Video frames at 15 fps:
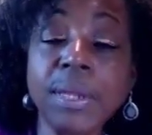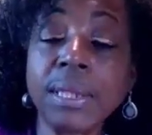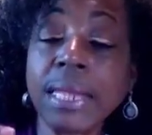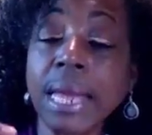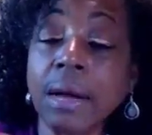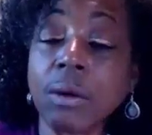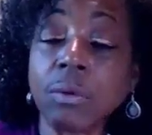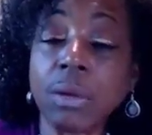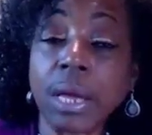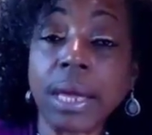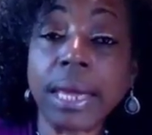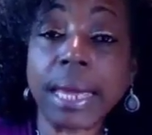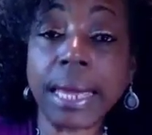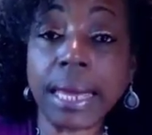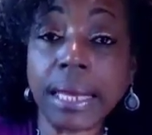Now,
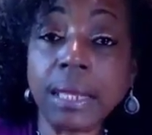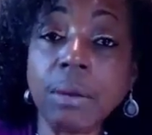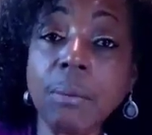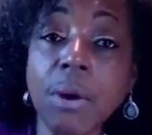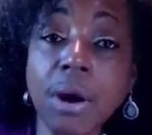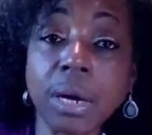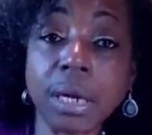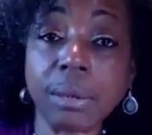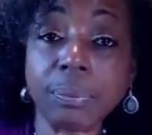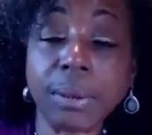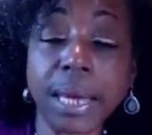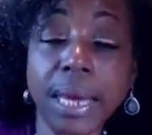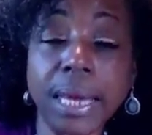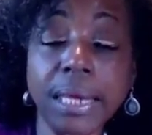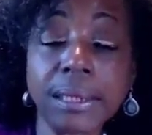in the
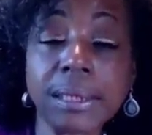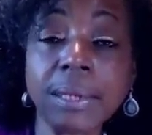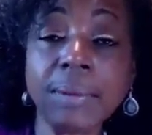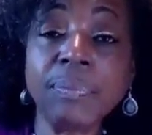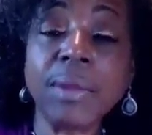marketplace,